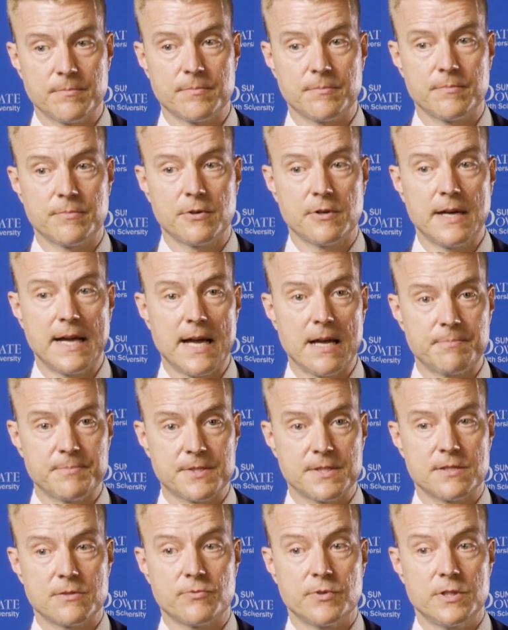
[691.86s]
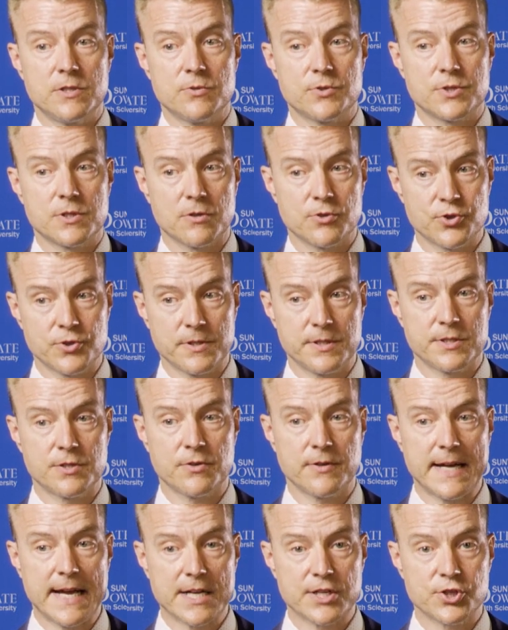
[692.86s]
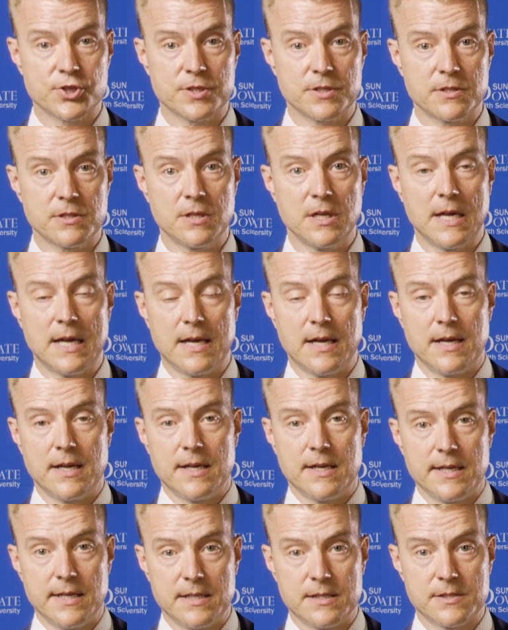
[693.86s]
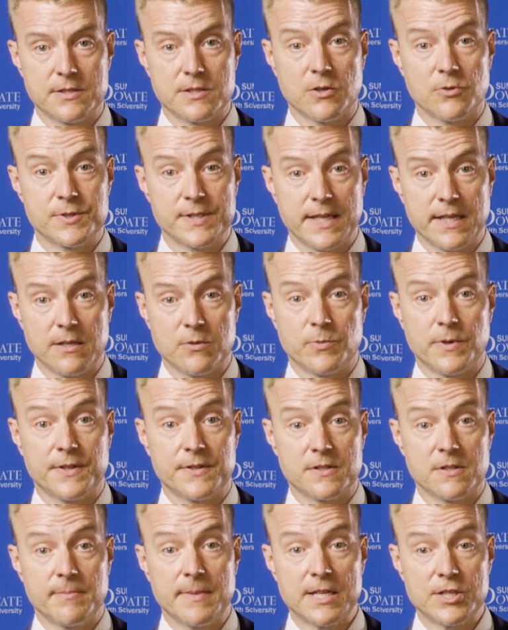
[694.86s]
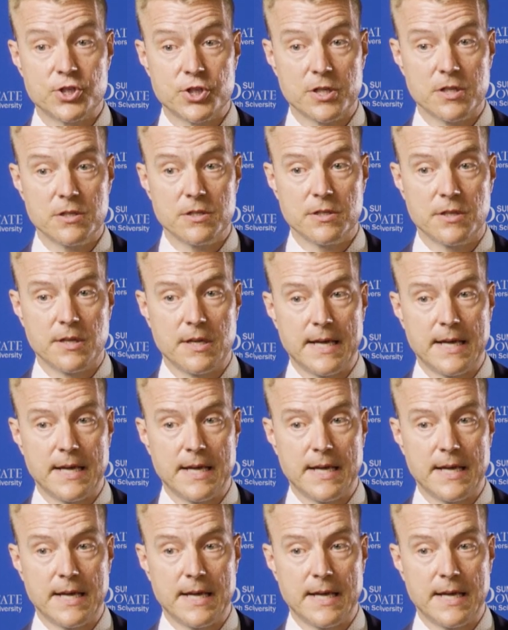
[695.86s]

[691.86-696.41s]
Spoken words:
Perhaps reduced social interaction is associated with dementia.